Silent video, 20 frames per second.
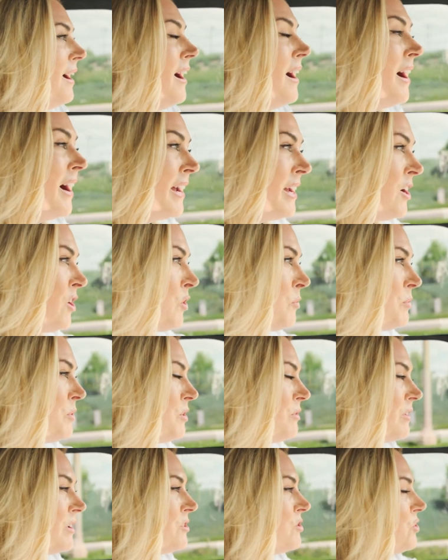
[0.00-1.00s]
I hope
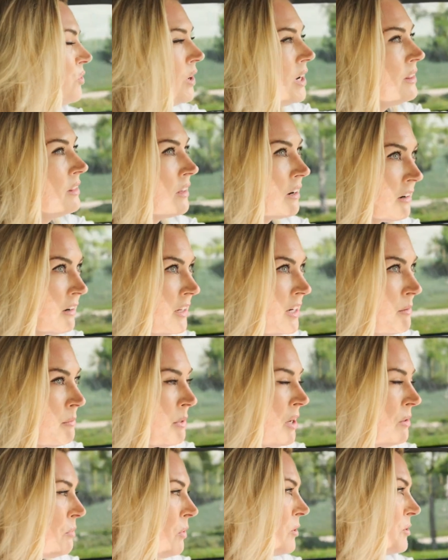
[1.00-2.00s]
you've enjoyed learning
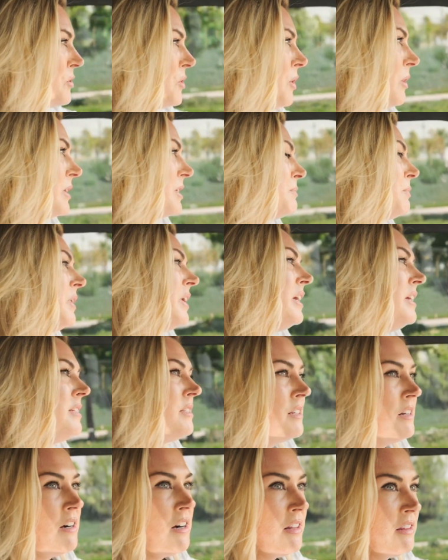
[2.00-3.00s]
about Portola
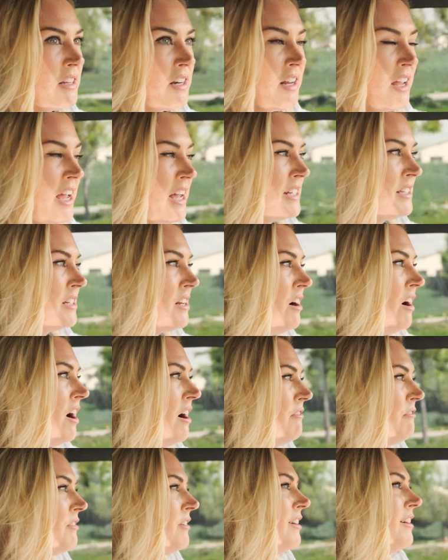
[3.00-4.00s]
Springs and all that it has to
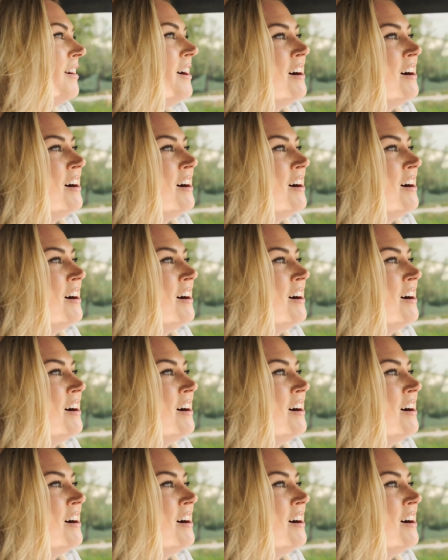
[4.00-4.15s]
offer.